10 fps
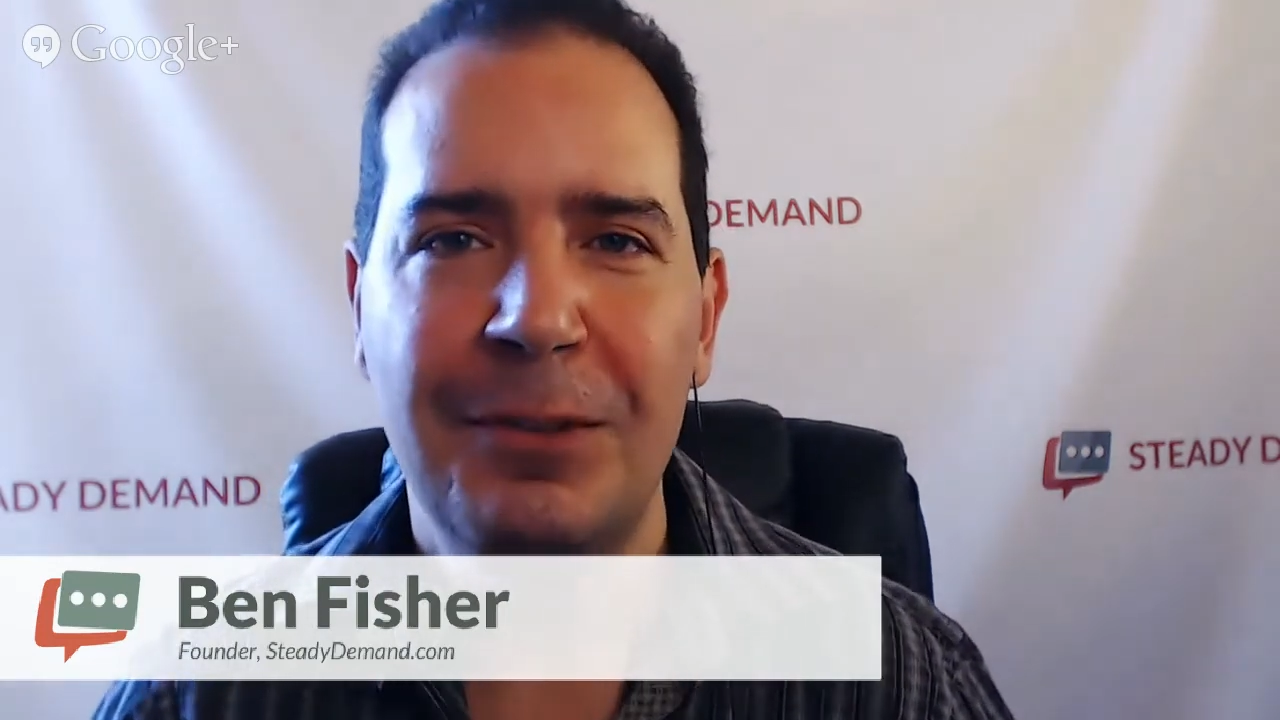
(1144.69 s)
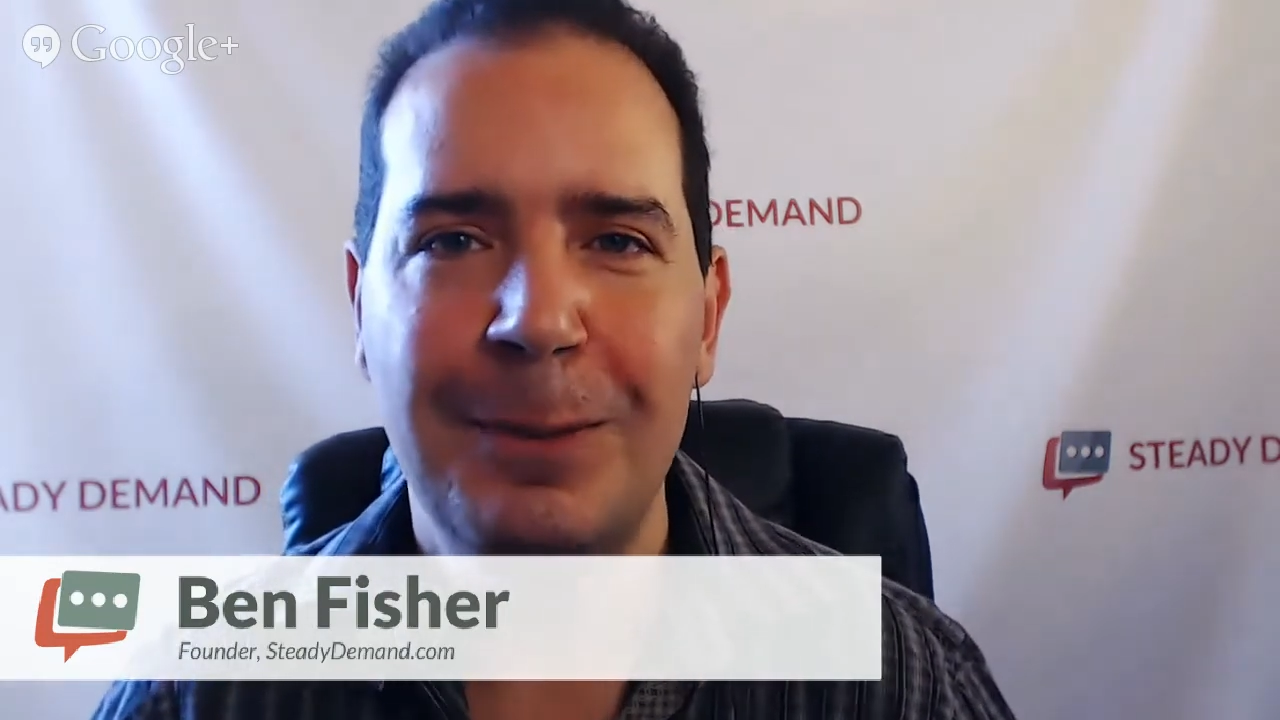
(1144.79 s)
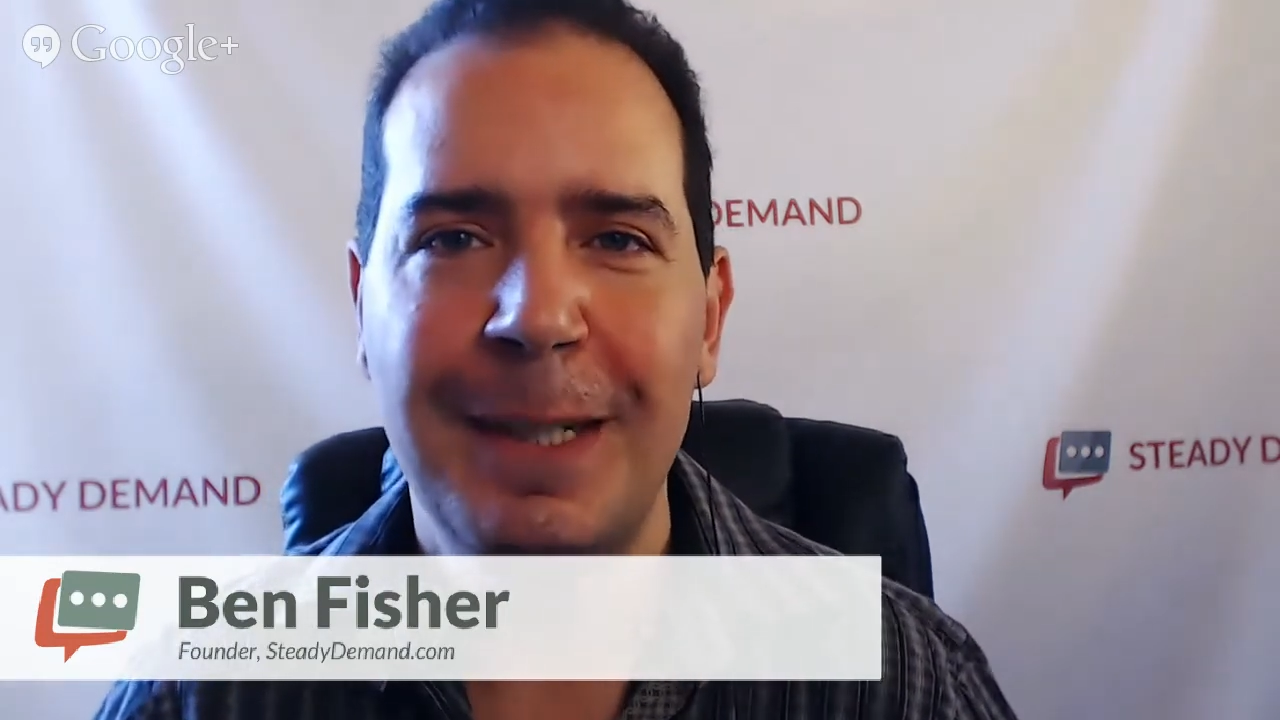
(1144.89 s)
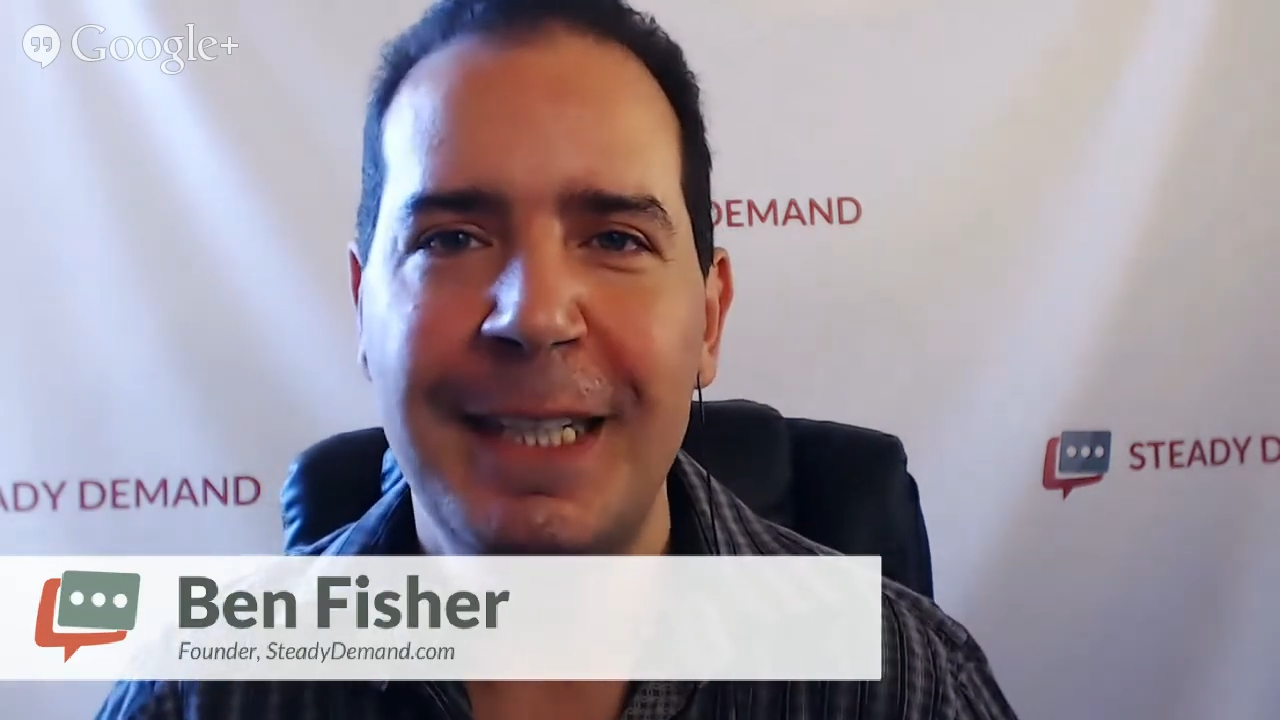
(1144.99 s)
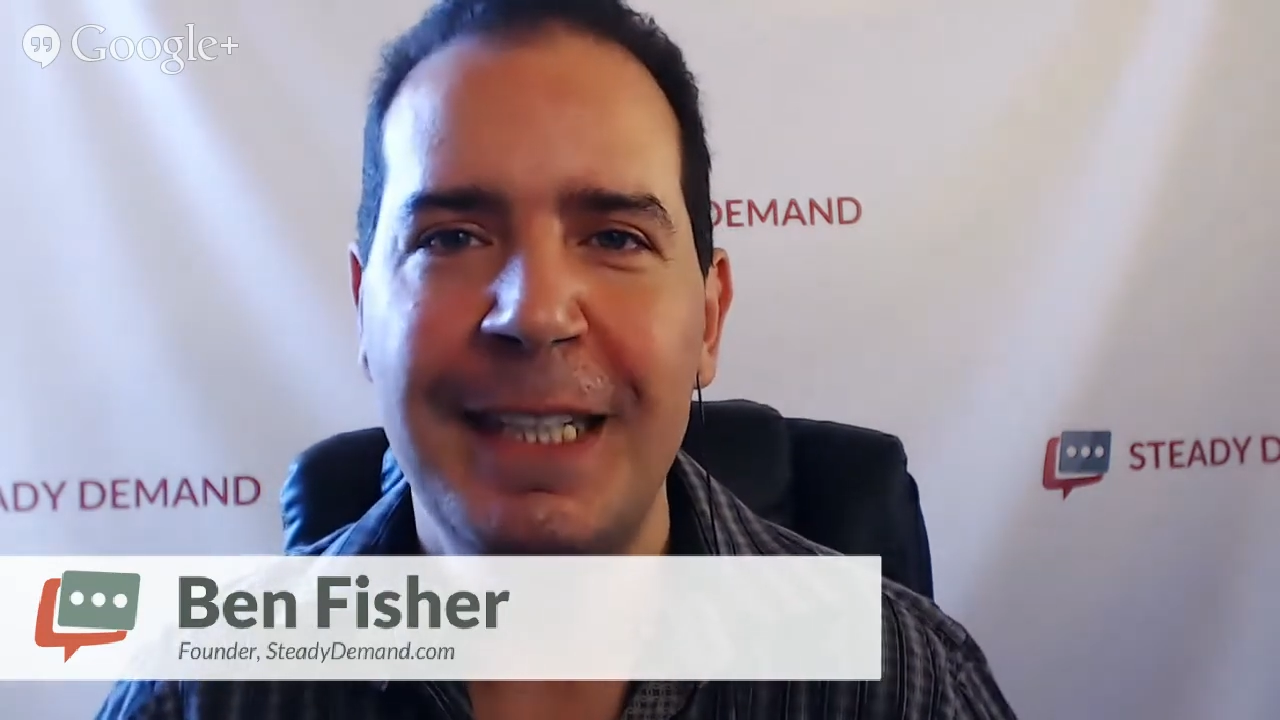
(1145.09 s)

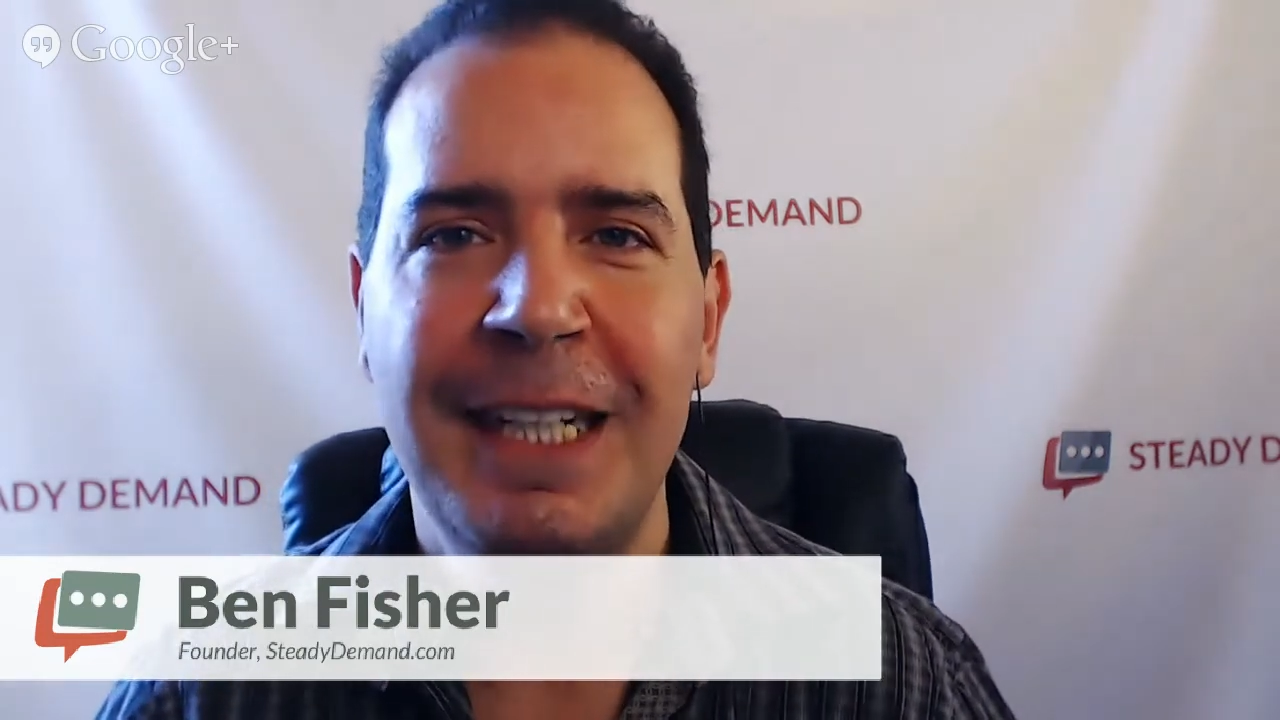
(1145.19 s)
right?